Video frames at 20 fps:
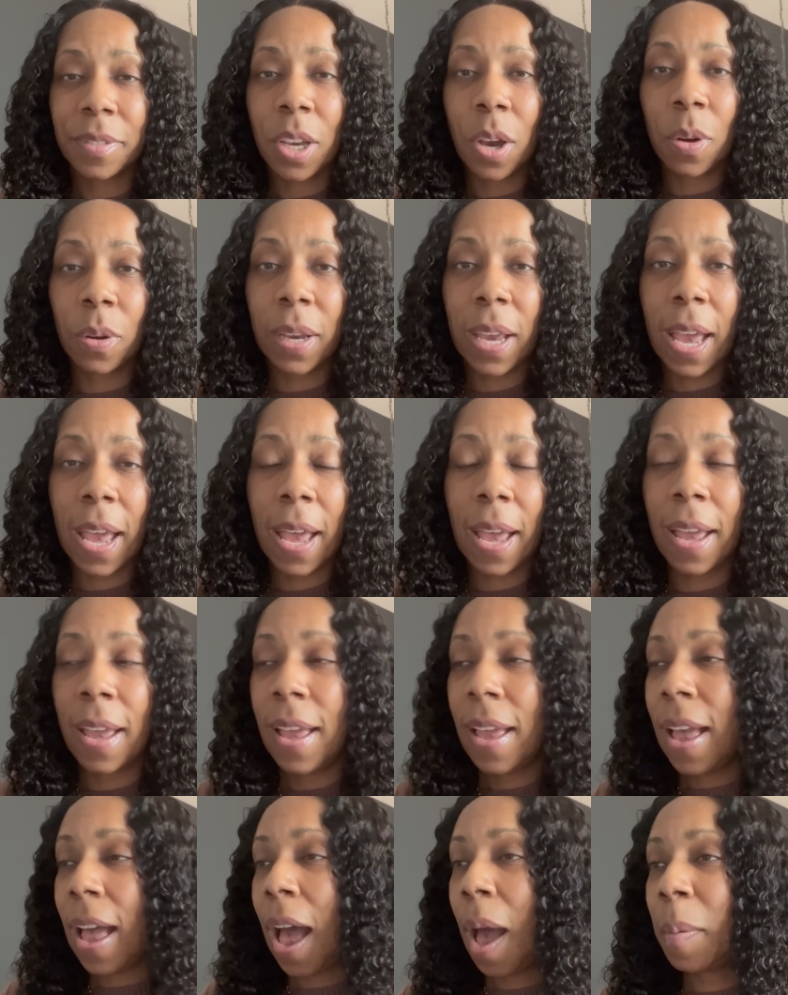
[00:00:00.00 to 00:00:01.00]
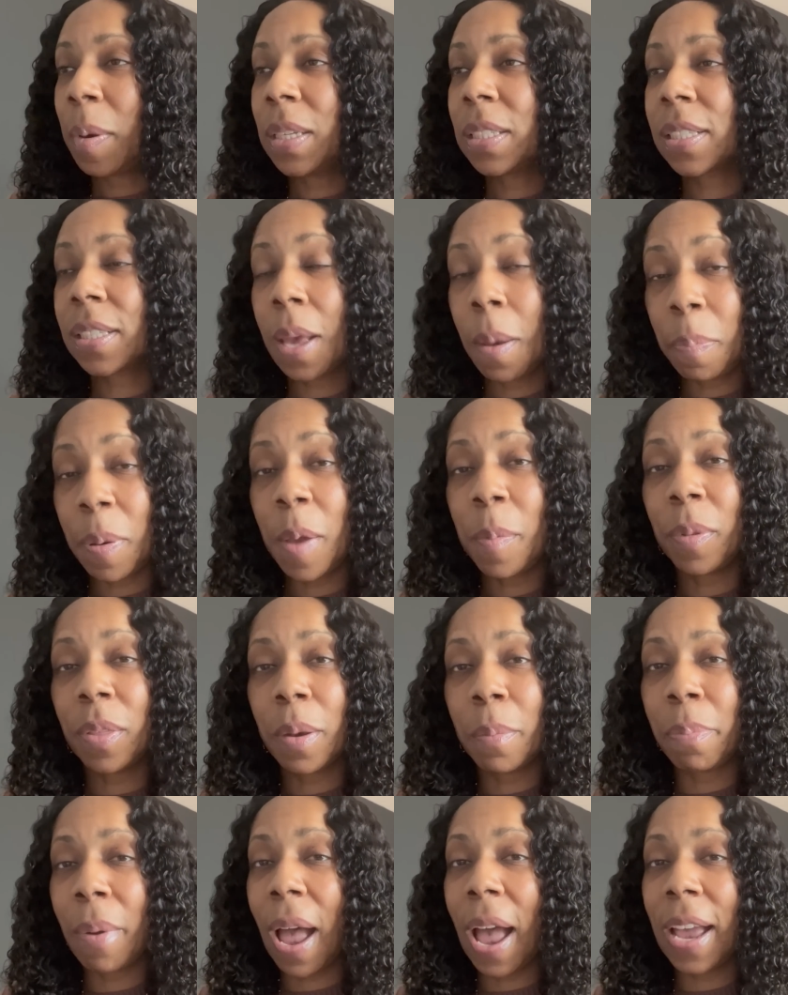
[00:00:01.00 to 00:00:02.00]
Okay. I mean, some people
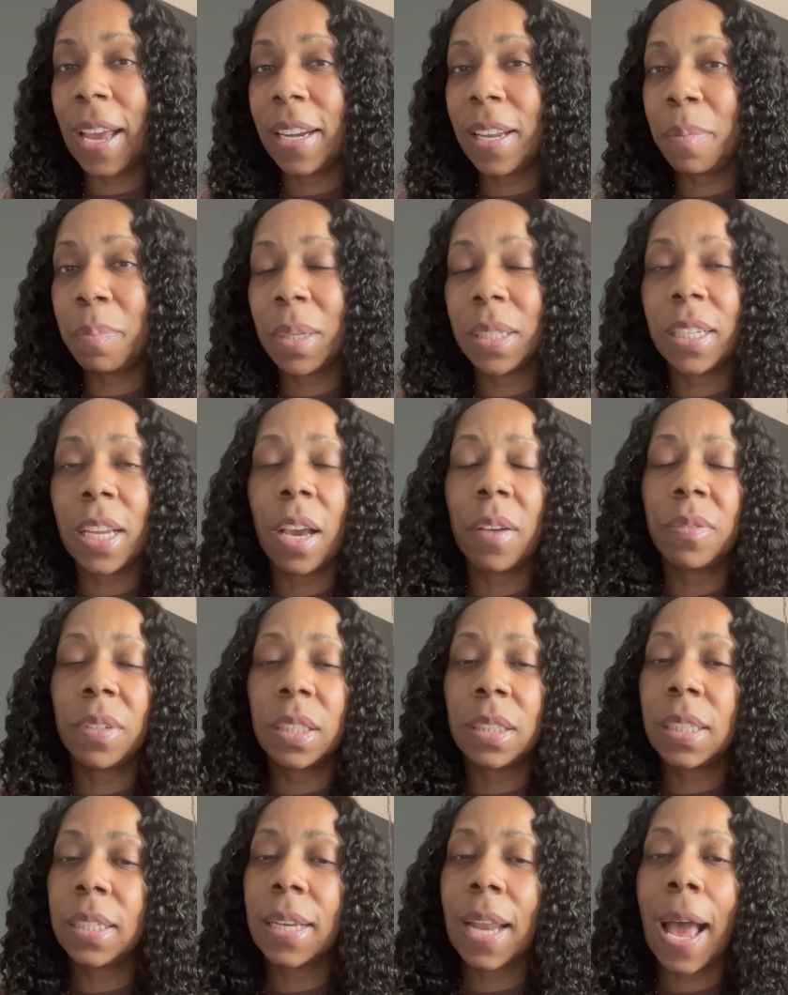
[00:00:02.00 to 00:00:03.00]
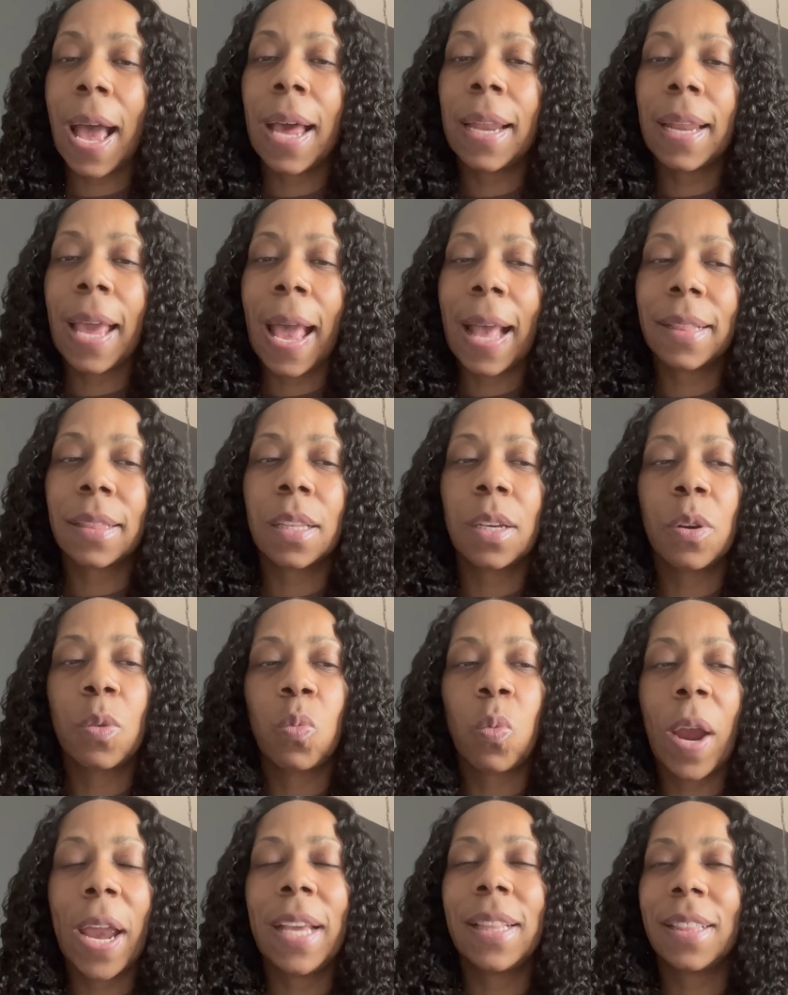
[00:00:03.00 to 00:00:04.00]
are buying it, but definitely not at the
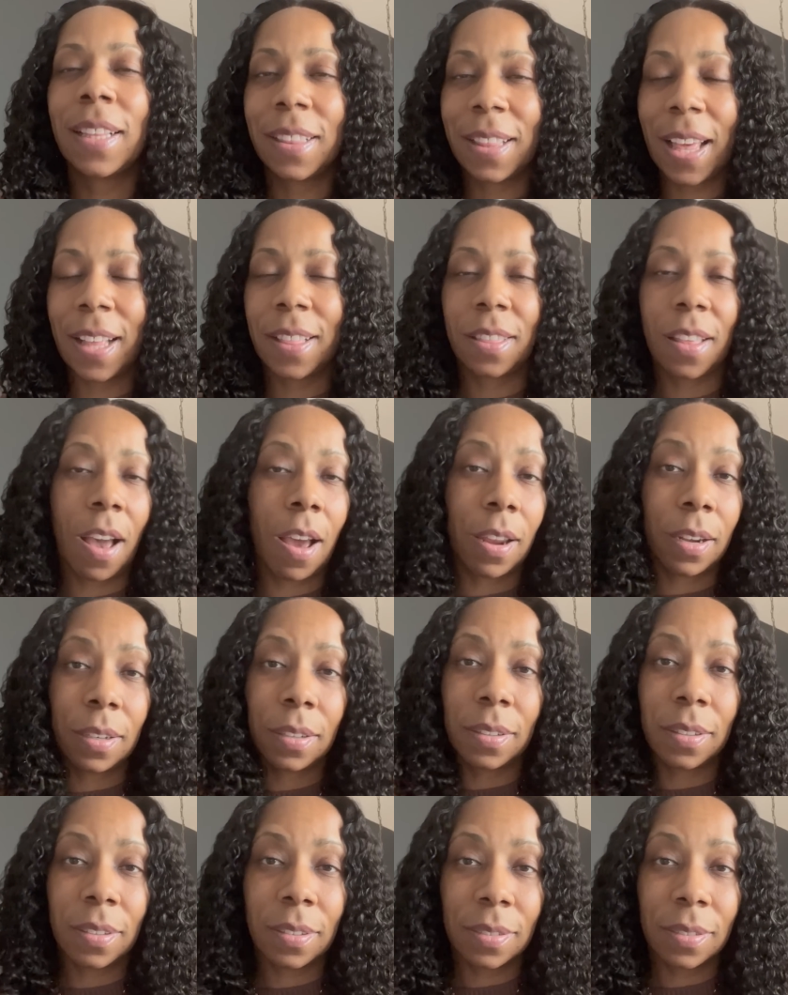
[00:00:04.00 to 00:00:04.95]
rate that they thought